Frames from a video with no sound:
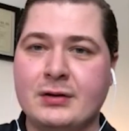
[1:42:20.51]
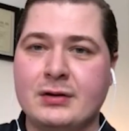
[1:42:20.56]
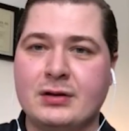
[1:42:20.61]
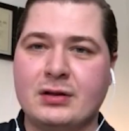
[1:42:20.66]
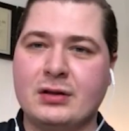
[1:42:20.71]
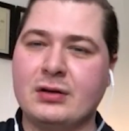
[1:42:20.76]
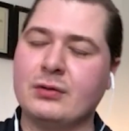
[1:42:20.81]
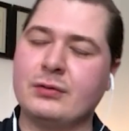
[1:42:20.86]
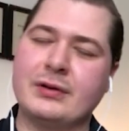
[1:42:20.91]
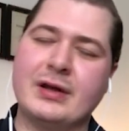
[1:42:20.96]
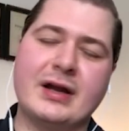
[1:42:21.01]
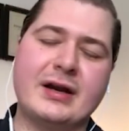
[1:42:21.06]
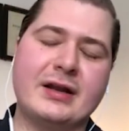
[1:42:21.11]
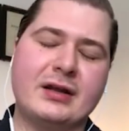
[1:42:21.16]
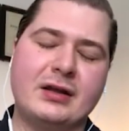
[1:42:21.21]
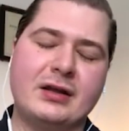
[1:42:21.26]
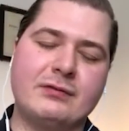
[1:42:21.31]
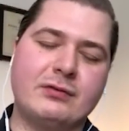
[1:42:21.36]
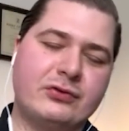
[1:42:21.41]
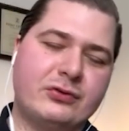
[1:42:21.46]
not an
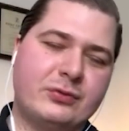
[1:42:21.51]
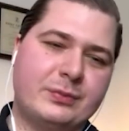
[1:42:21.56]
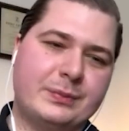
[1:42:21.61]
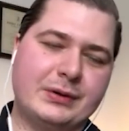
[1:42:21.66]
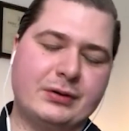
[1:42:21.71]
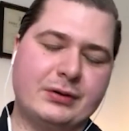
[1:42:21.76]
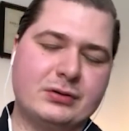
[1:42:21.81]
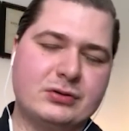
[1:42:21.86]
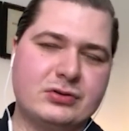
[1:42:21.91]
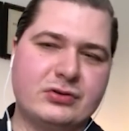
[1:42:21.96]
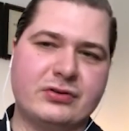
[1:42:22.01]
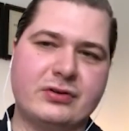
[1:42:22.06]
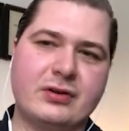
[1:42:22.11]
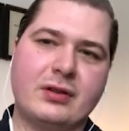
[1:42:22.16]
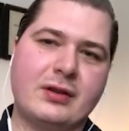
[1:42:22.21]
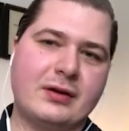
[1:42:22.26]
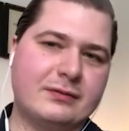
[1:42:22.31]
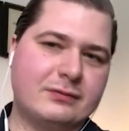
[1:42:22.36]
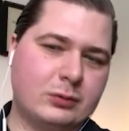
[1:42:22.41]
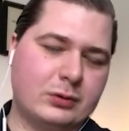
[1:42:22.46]
evil spirit, just a
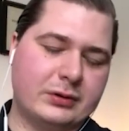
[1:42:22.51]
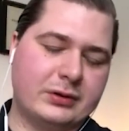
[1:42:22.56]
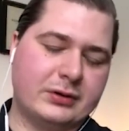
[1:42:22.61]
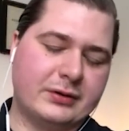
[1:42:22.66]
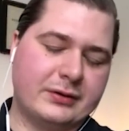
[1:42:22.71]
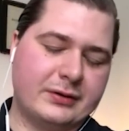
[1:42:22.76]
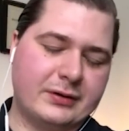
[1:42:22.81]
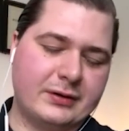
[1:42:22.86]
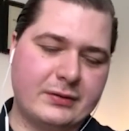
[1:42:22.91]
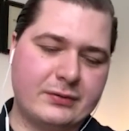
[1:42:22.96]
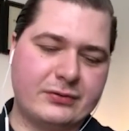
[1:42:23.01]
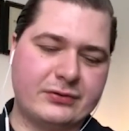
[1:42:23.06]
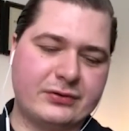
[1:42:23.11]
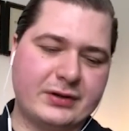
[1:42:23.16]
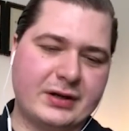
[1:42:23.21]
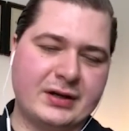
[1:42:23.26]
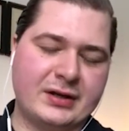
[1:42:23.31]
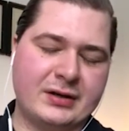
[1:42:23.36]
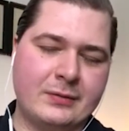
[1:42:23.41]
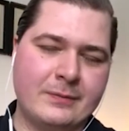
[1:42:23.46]
loved one on the other
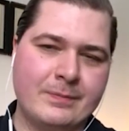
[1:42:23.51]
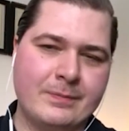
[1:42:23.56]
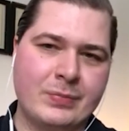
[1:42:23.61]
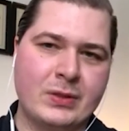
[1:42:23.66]
side